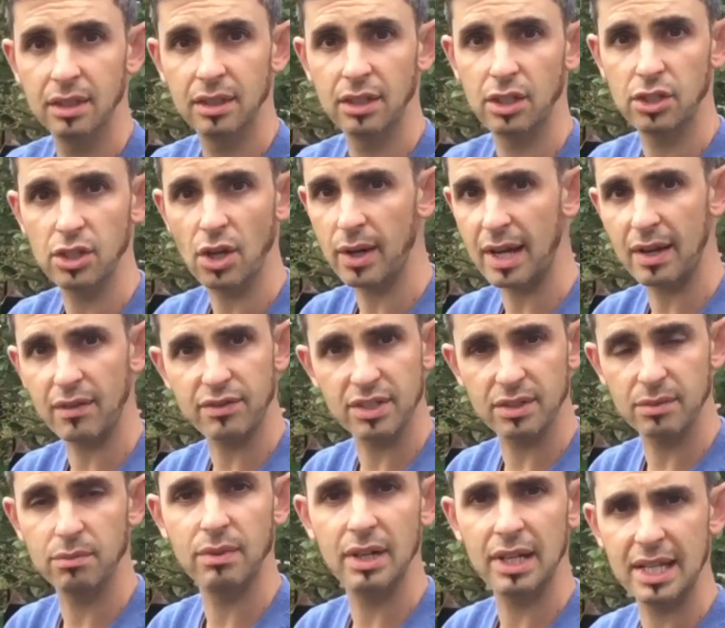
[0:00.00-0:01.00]
You don't have
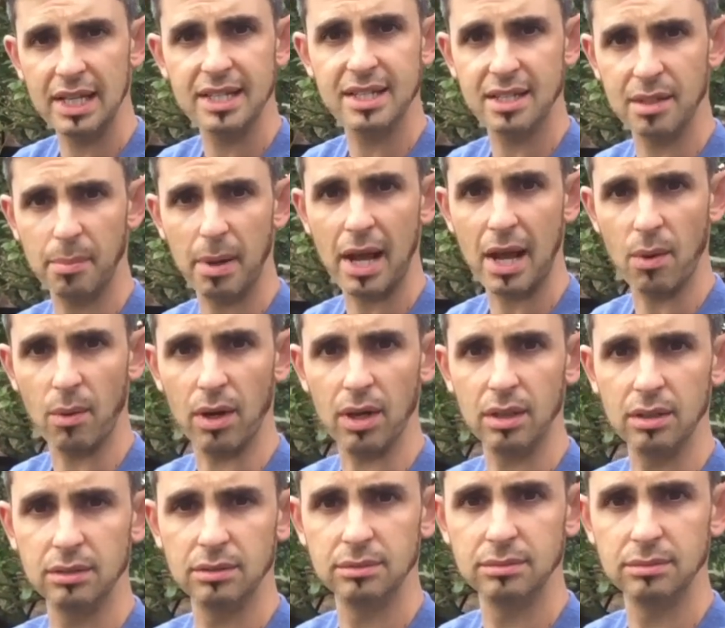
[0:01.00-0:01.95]
to release the power.